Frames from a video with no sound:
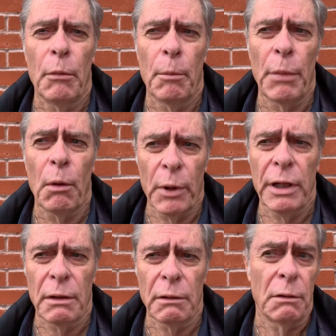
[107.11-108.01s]
But
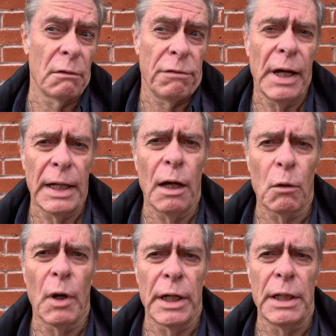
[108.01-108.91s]
you can find out
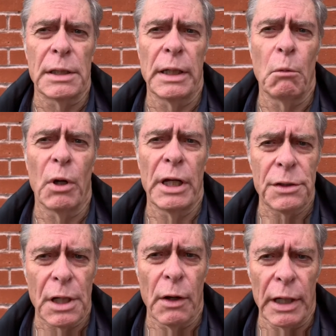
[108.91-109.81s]
quite easily what is
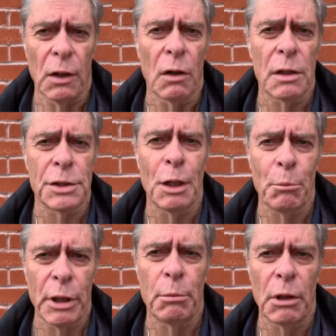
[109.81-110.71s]
going on, because some
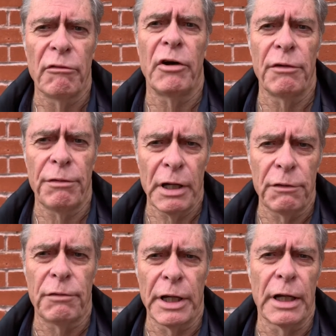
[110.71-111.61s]
people are very
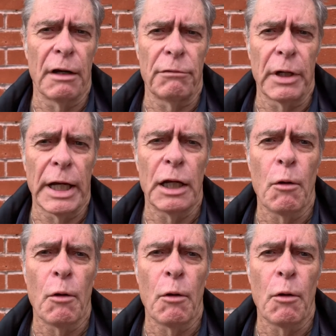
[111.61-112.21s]
faithfully covering it.